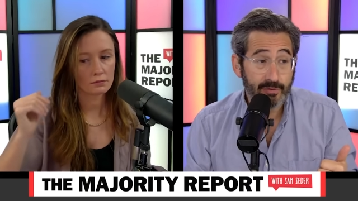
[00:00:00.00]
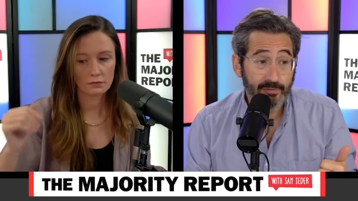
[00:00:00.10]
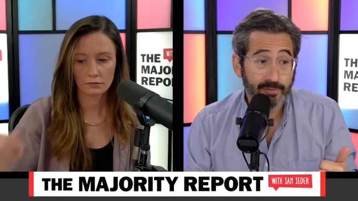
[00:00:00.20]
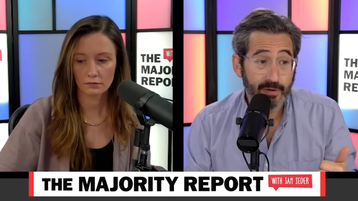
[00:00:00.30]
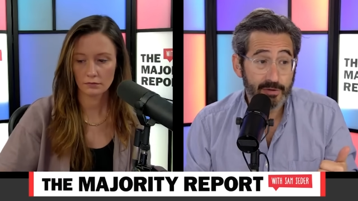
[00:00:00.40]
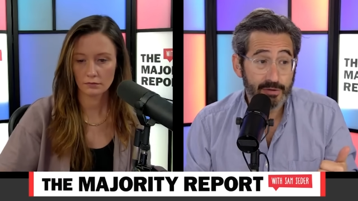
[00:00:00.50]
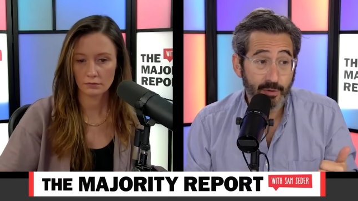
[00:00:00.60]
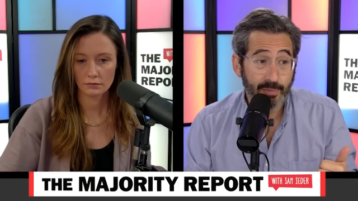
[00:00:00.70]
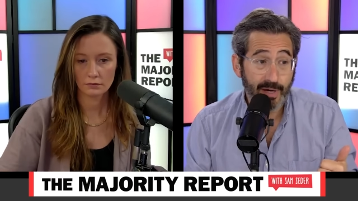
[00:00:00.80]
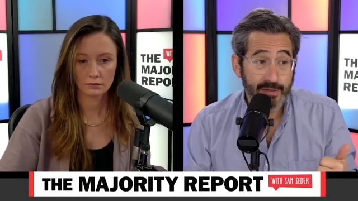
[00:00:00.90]
Speaker 1: of uh,
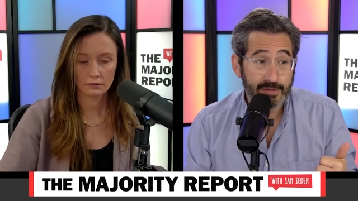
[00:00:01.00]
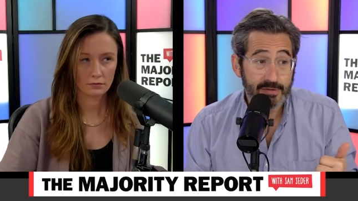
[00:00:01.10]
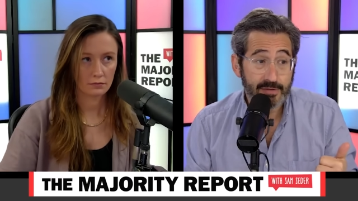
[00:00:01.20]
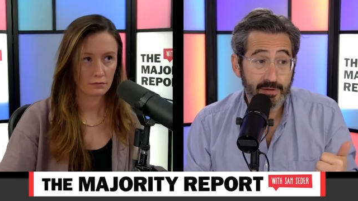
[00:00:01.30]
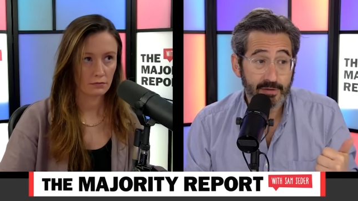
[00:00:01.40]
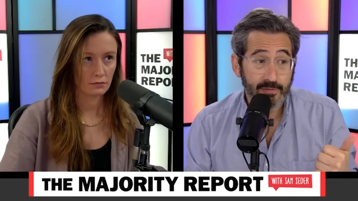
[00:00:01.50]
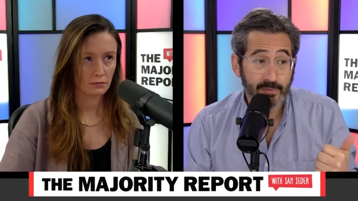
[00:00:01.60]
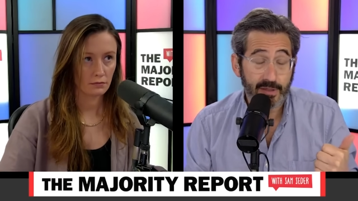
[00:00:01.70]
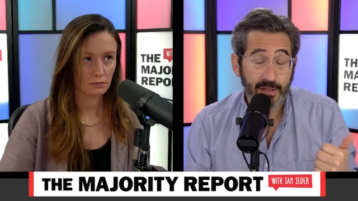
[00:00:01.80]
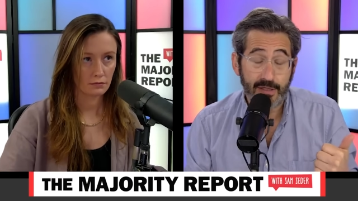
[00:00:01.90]
Joe Biden's uh,
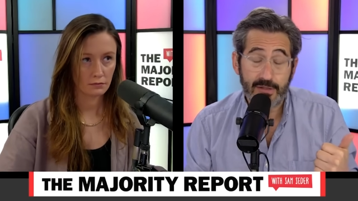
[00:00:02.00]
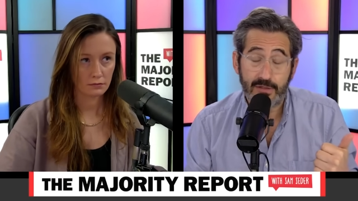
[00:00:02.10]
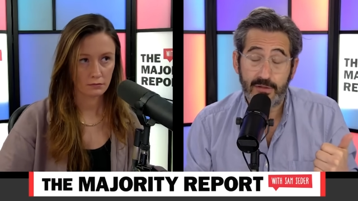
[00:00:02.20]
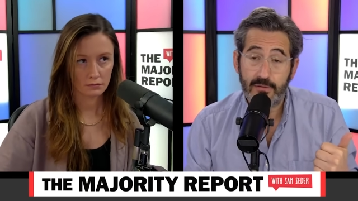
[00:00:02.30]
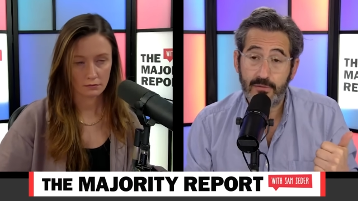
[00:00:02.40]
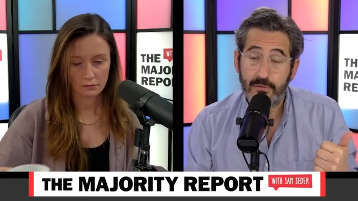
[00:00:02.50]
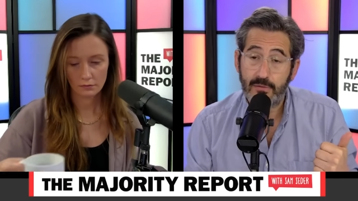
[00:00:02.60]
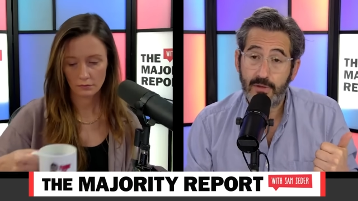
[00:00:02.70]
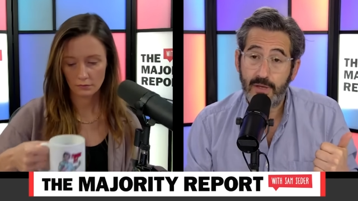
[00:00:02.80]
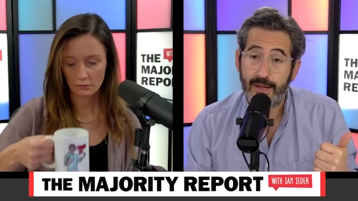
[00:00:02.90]
reelection
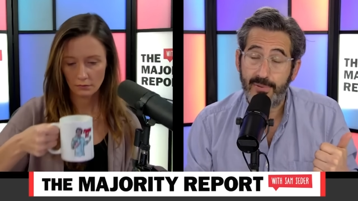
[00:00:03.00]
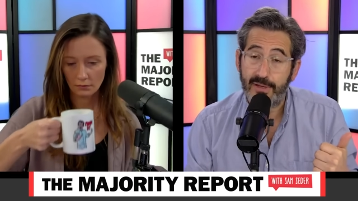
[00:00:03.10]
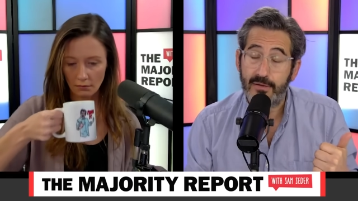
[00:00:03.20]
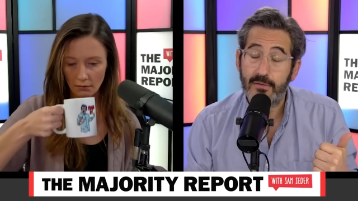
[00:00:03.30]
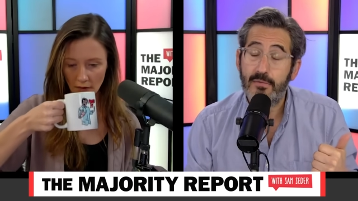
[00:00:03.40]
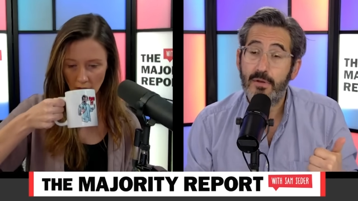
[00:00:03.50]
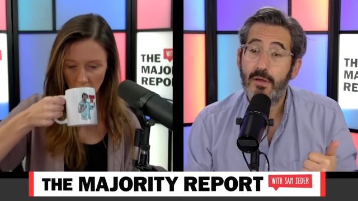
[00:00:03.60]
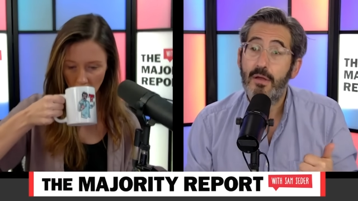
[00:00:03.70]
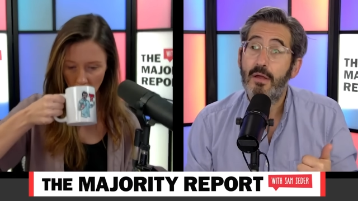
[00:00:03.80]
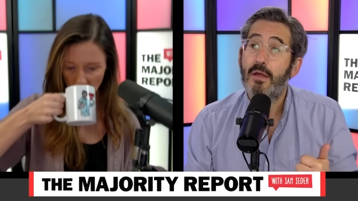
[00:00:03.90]
campaign.
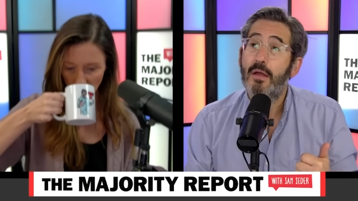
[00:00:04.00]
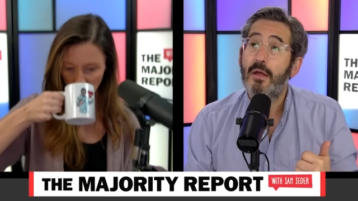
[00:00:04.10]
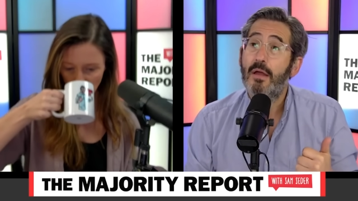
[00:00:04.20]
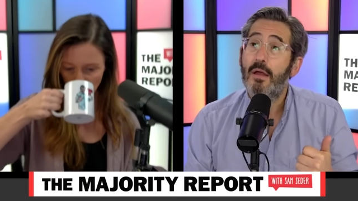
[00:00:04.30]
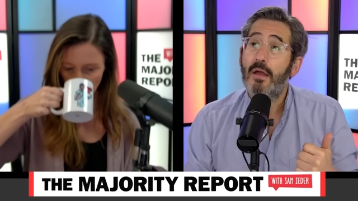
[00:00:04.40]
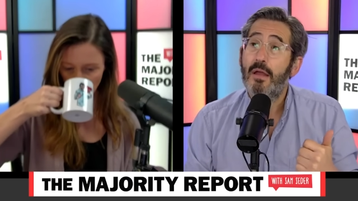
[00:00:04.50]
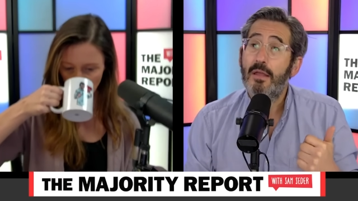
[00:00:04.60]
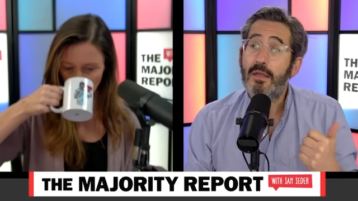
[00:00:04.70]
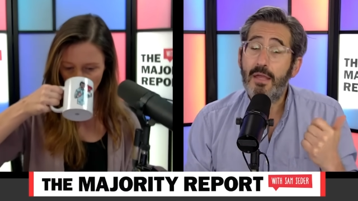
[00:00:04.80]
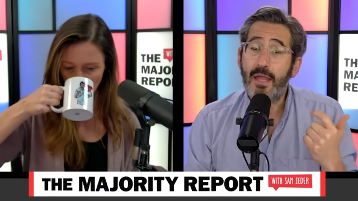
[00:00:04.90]

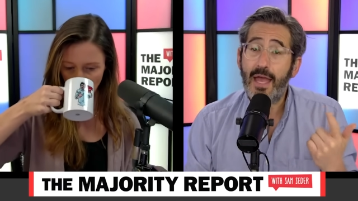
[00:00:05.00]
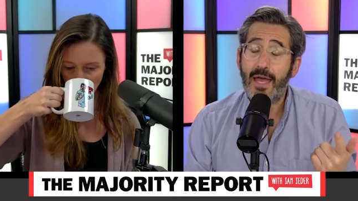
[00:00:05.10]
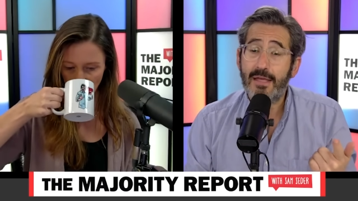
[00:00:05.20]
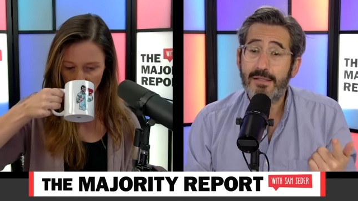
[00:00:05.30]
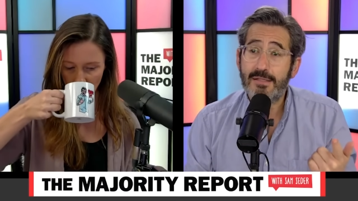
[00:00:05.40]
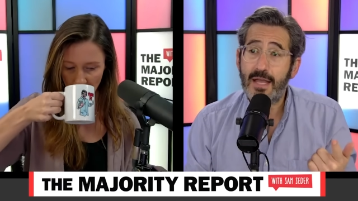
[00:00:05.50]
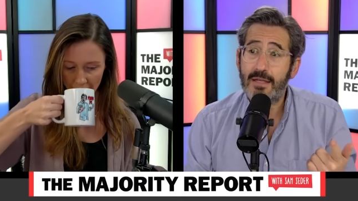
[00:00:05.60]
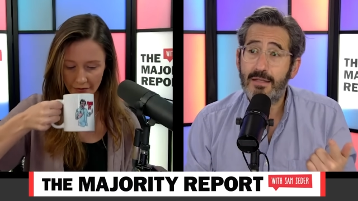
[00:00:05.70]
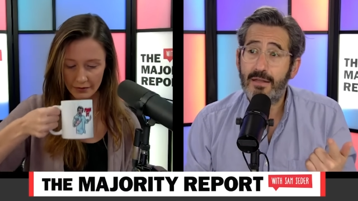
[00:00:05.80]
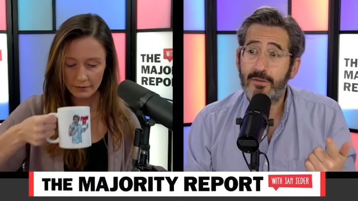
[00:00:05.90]
He has
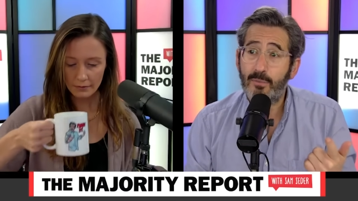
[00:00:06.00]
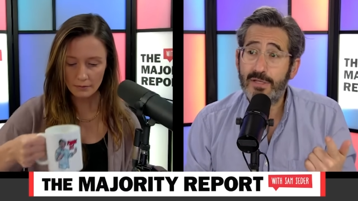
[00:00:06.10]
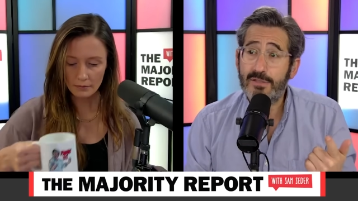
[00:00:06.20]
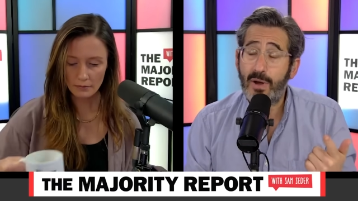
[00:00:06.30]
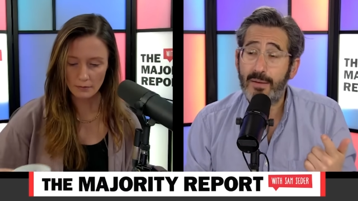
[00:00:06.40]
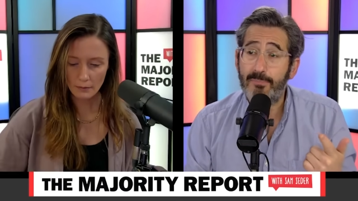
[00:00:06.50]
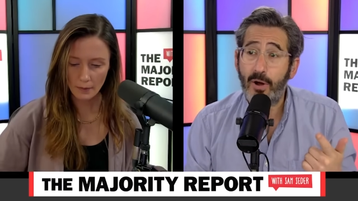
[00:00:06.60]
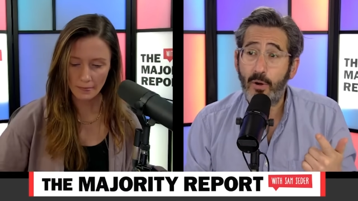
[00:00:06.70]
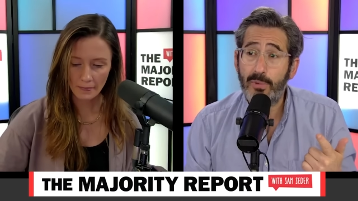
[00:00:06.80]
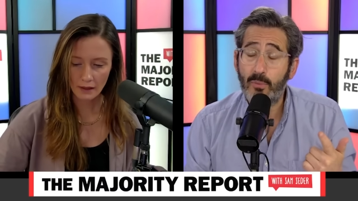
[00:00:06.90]
said that the reason why
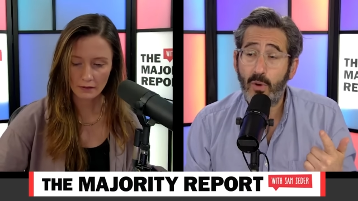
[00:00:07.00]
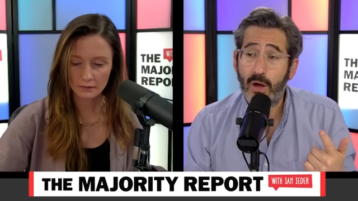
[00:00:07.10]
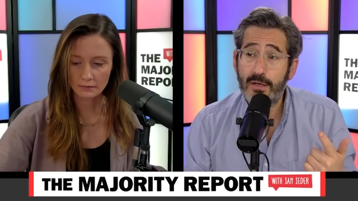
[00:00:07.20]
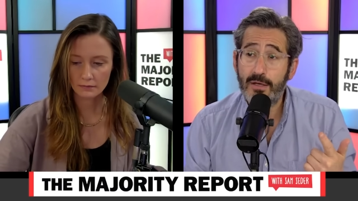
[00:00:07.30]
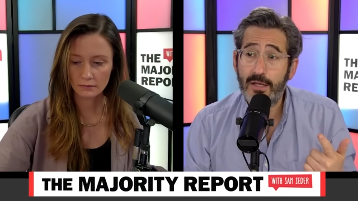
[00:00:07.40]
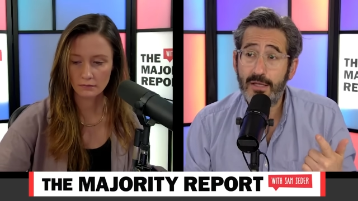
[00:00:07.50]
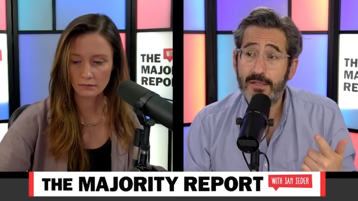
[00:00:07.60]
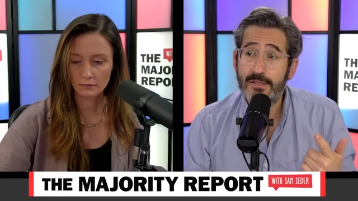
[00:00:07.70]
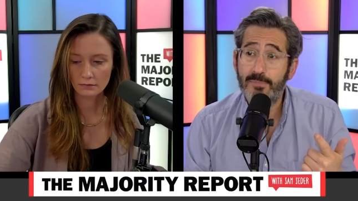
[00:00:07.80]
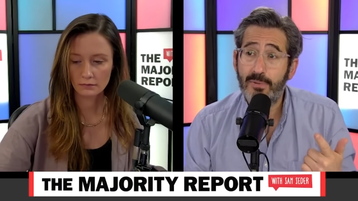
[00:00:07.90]
Bowman won
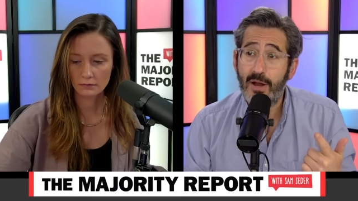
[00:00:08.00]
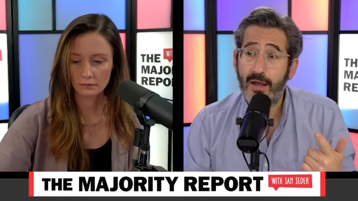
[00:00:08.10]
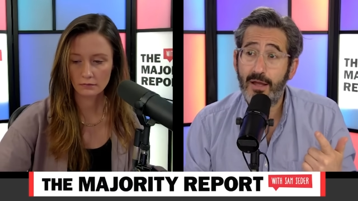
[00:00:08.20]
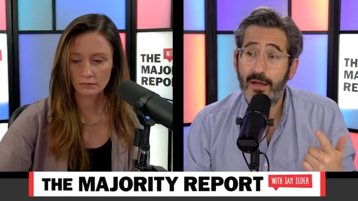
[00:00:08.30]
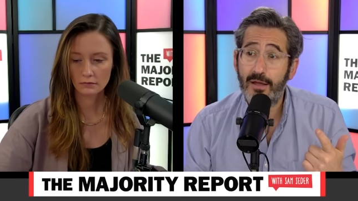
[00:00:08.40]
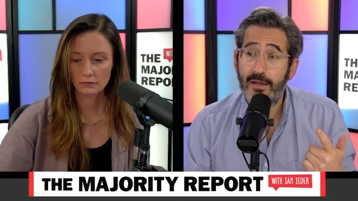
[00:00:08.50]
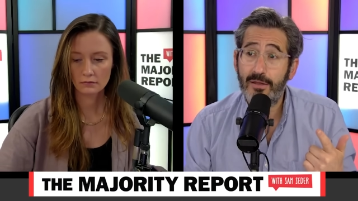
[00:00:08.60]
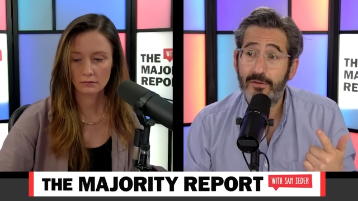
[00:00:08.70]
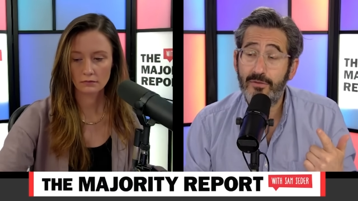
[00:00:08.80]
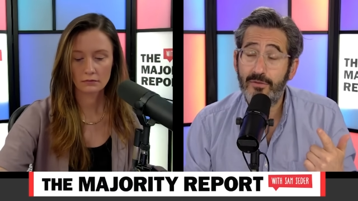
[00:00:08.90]
his pri- uh,
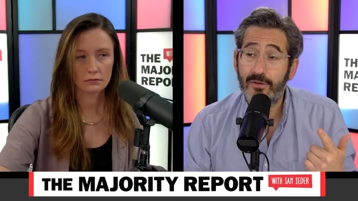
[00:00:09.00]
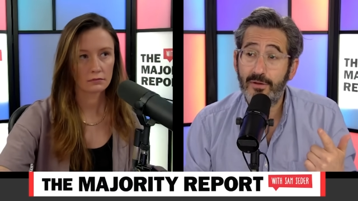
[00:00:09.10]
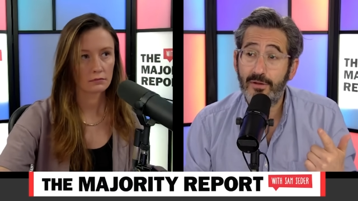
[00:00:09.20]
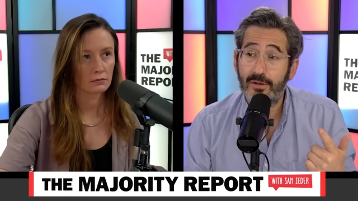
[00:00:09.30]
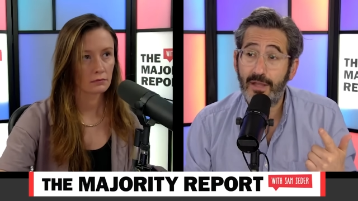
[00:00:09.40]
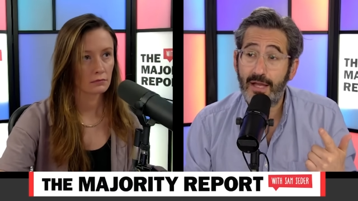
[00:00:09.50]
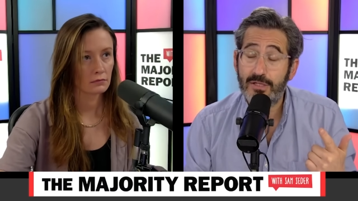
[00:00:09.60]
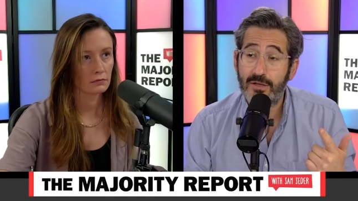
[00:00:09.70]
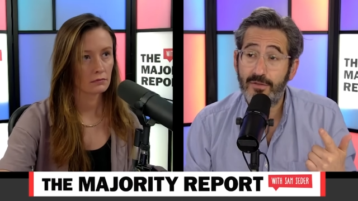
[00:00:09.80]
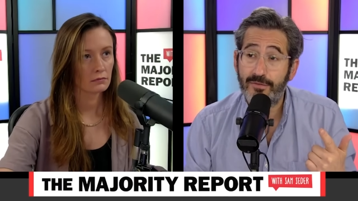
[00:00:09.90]
his uh,
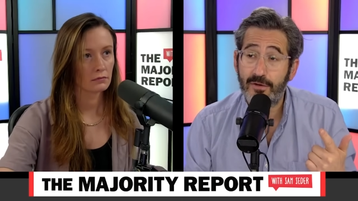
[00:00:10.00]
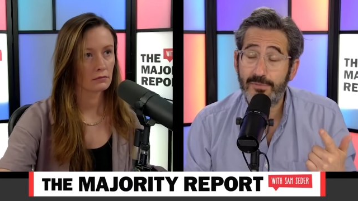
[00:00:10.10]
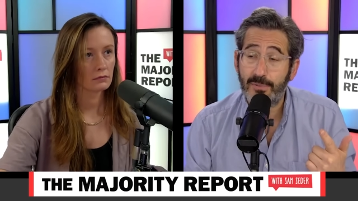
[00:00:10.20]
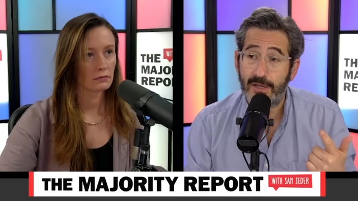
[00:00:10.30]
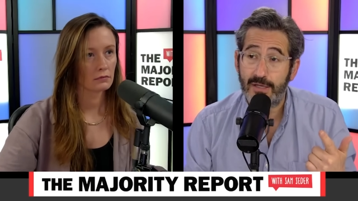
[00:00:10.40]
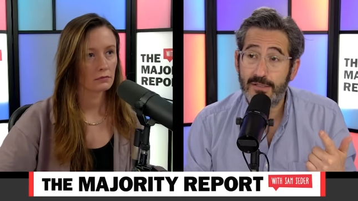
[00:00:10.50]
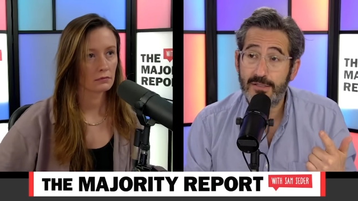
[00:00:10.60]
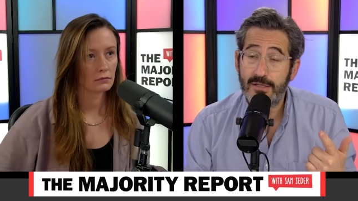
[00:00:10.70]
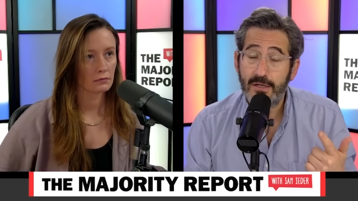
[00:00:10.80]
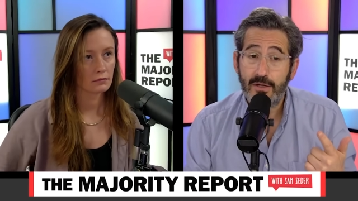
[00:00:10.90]
election in the first place